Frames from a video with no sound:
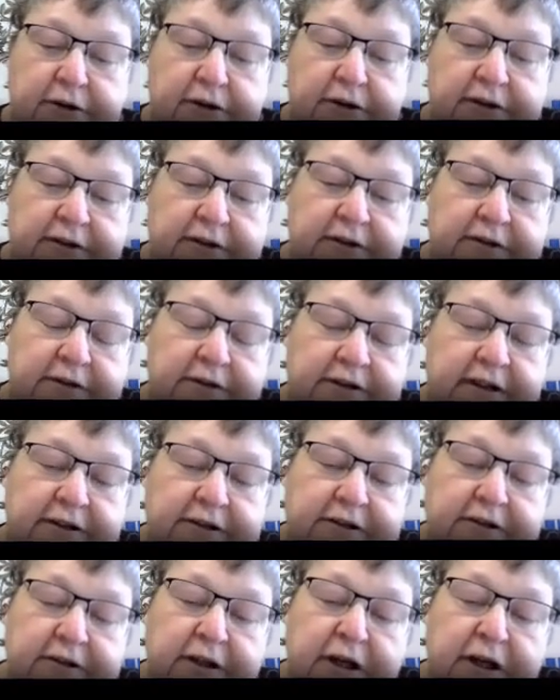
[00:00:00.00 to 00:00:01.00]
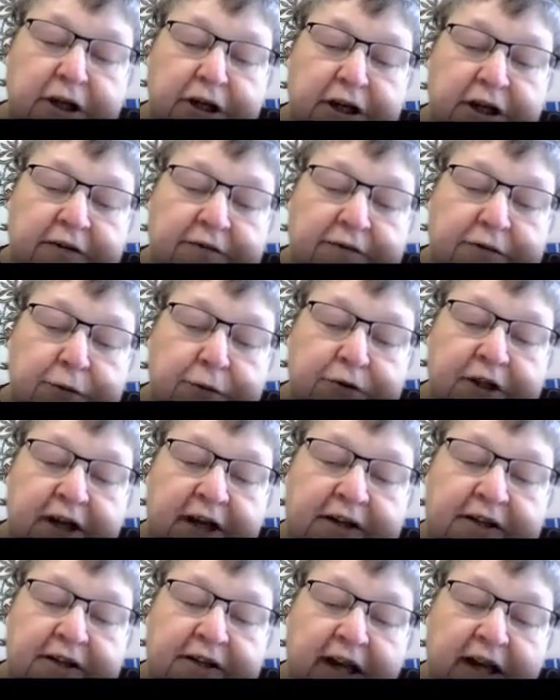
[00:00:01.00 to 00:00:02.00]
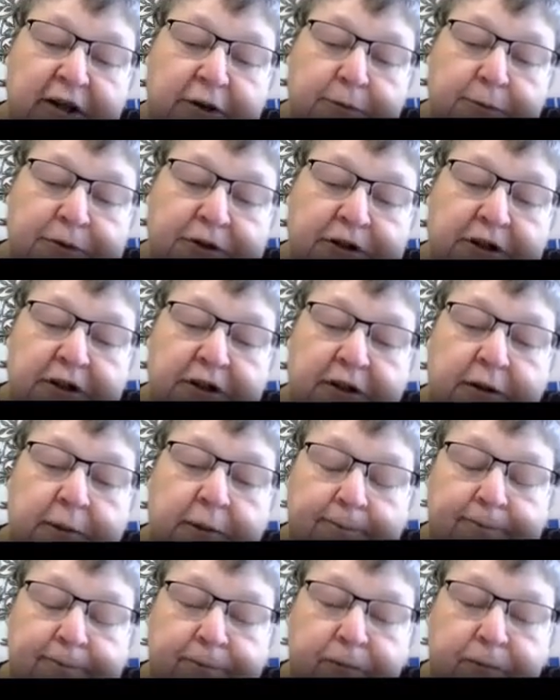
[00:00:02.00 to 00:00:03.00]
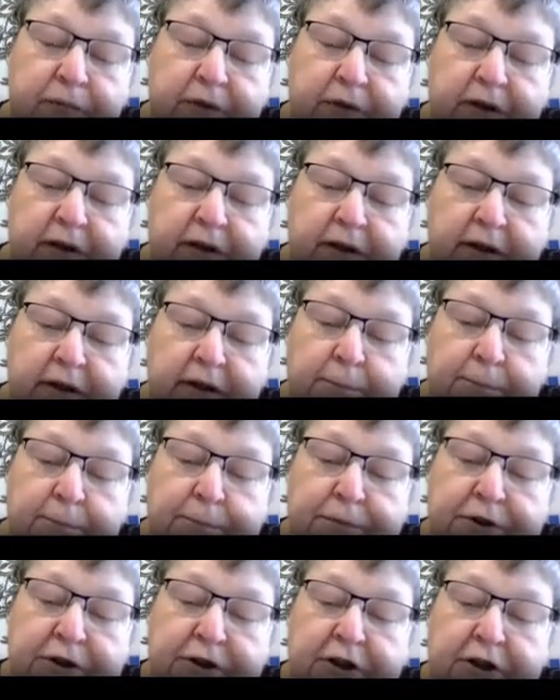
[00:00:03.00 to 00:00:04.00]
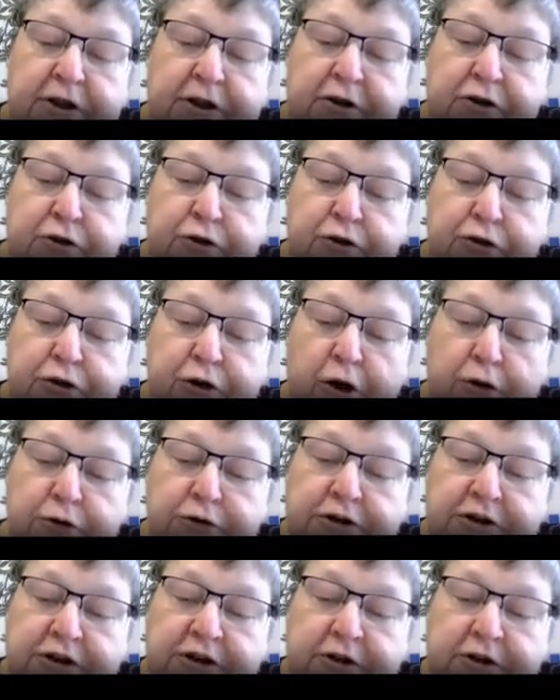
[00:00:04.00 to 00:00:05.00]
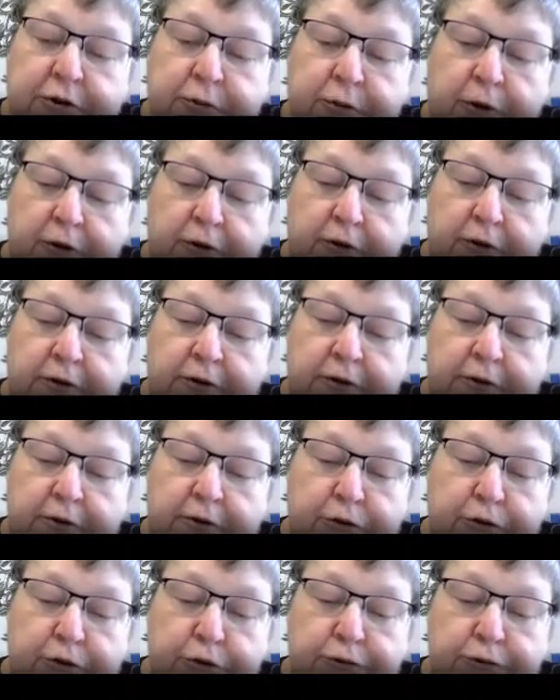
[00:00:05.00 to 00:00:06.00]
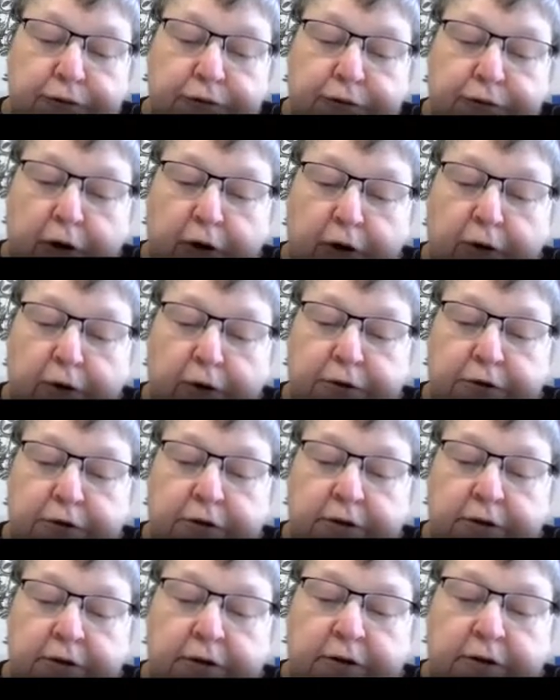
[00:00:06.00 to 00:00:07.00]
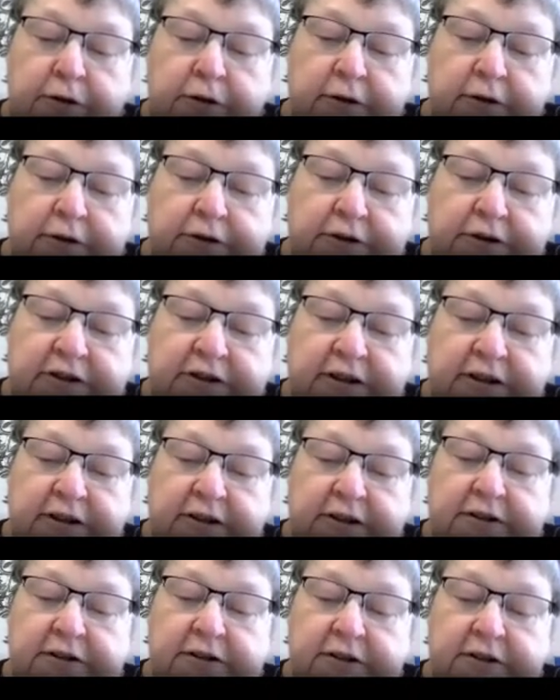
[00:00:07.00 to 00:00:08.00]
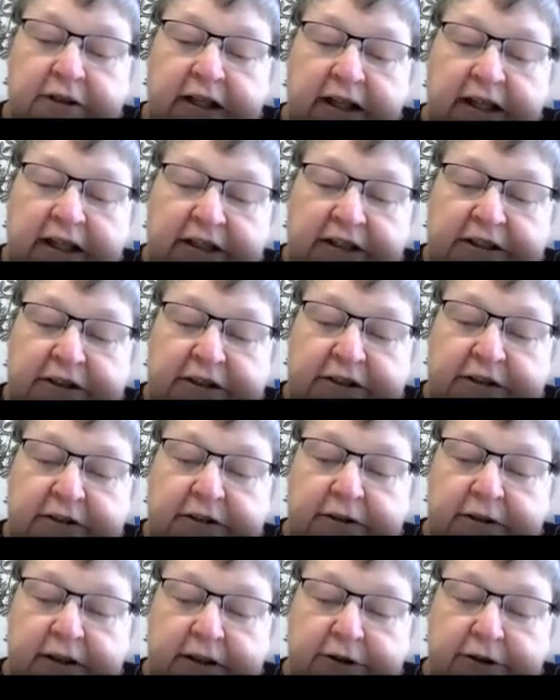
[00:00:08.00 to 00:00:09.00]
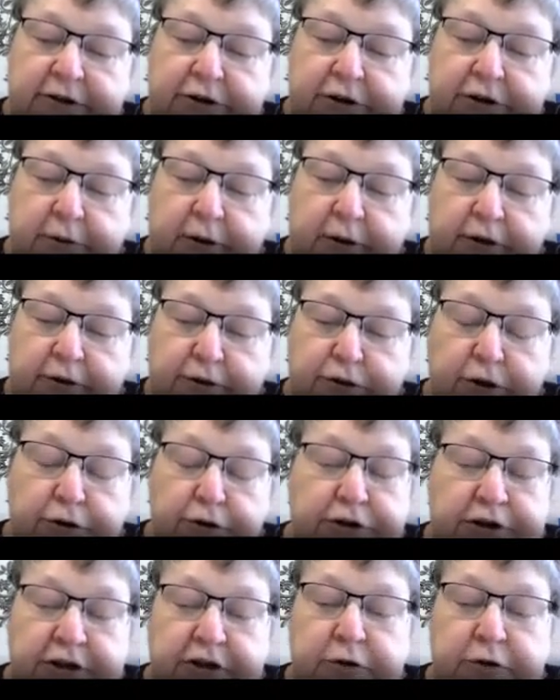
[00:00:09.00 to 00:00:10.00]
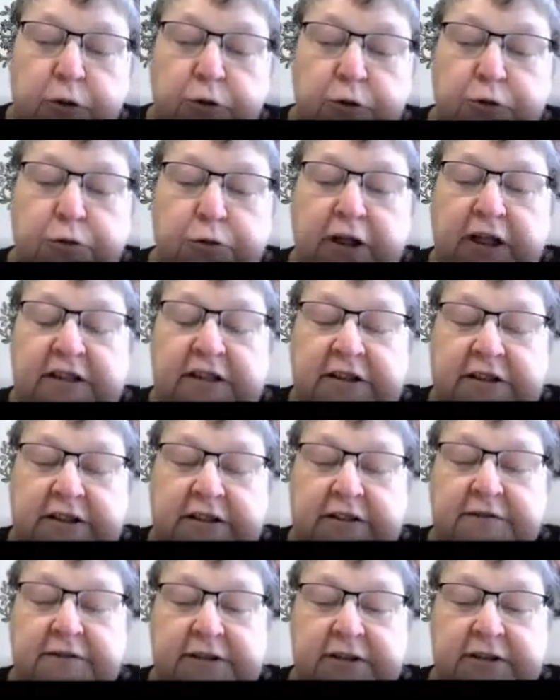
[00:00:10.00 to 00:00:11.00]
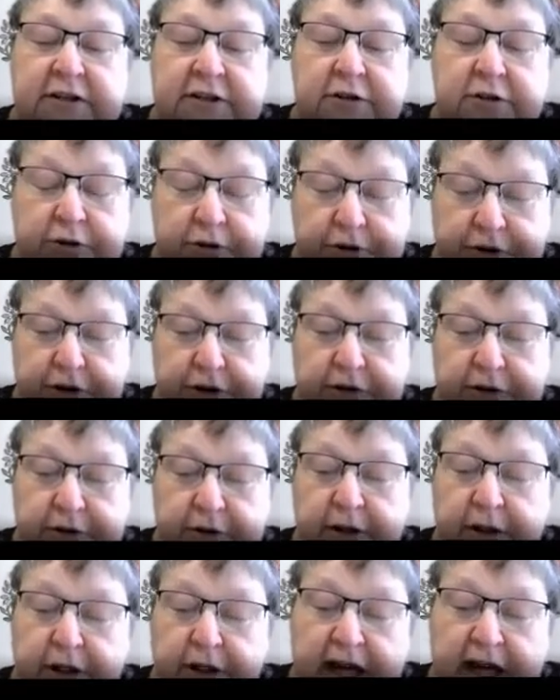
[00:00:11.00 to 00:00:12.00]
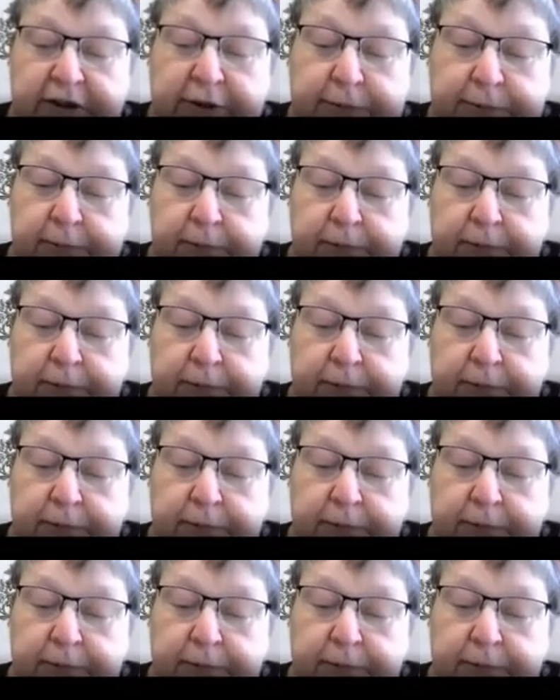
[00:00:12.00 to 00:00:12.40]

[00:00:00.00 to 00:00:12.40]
that I didn't write. If you take LP, P not equal to 4, 6, 8, and so on, not equal to any even integer, and